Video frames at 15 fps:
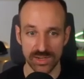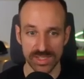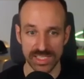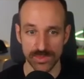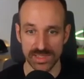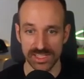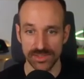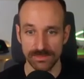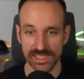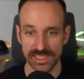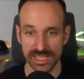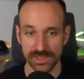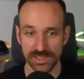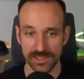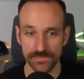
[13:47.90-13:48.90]
iOS simulator build
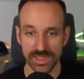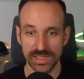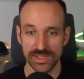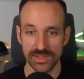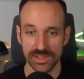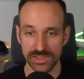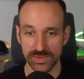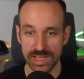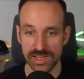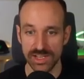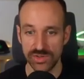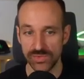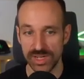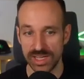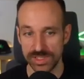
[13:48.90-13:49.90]
up here. You can also get
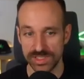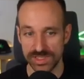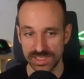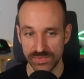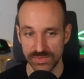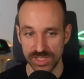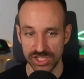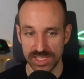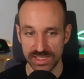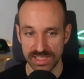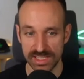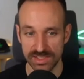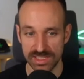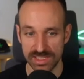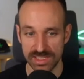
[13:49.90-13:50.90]
notified once this is finished and the
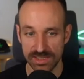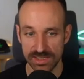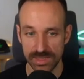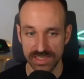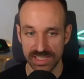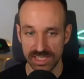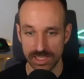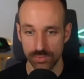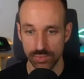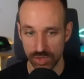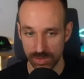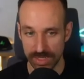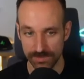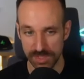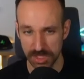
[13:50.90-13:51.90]
status is built in
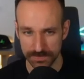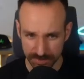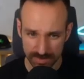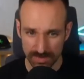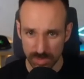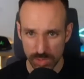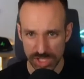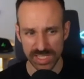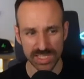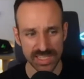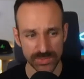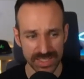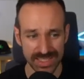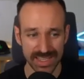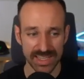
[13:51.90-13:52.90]
progress. So we're just going to
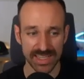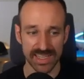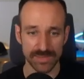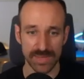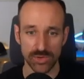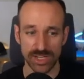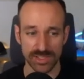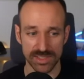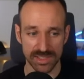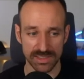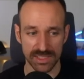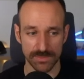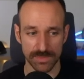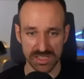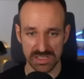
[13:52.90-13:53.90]
leave this in the background
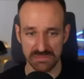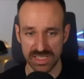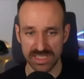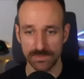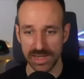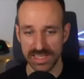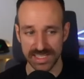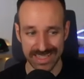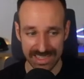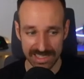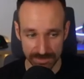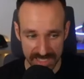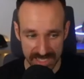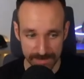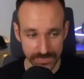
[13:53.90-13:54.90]
because this might take
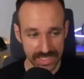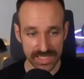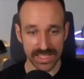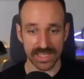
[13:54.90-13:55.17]
some time.